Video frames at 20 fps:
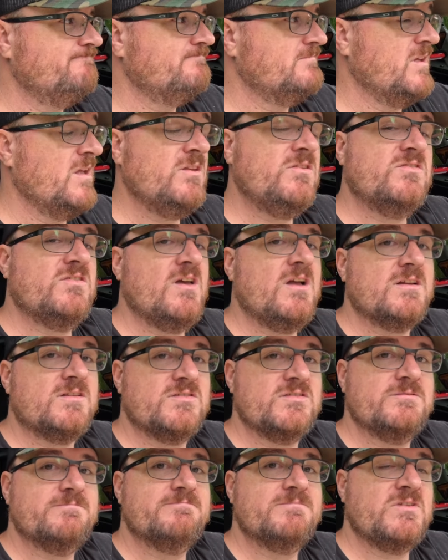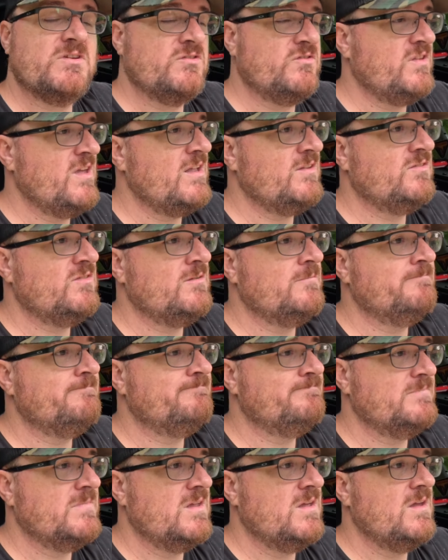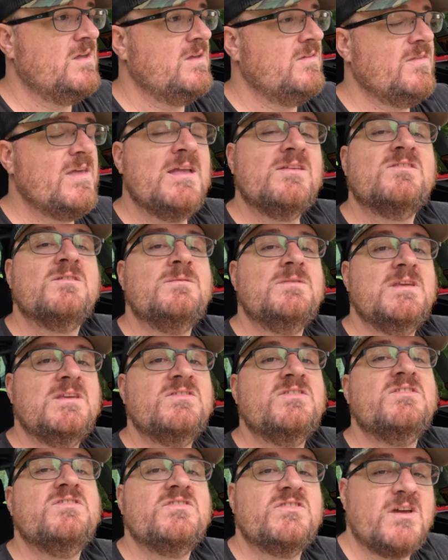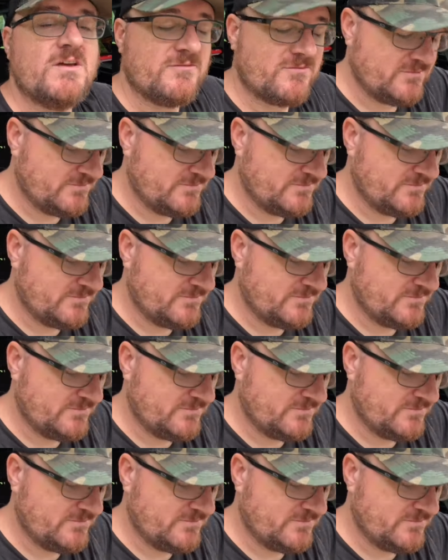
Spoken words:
it sucks because they had some decent stuff.